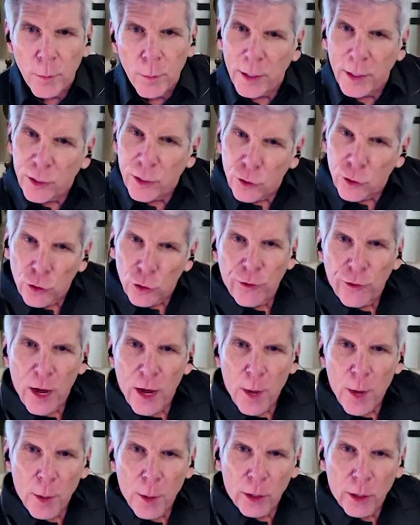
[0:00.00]
can we
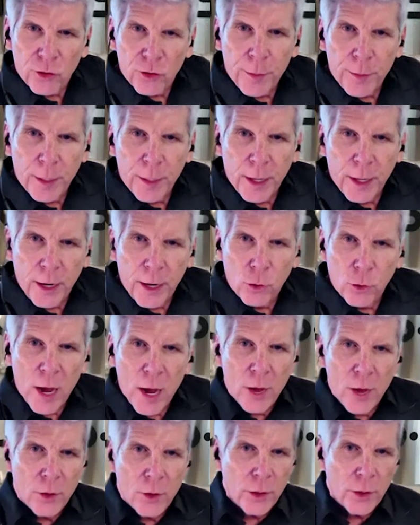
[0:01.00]
certify him on a simulator
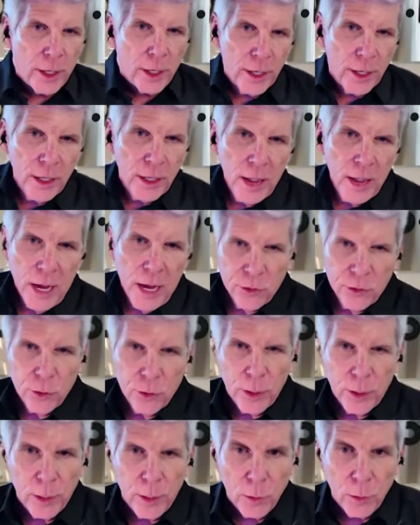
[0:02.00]
rather than in a classroom.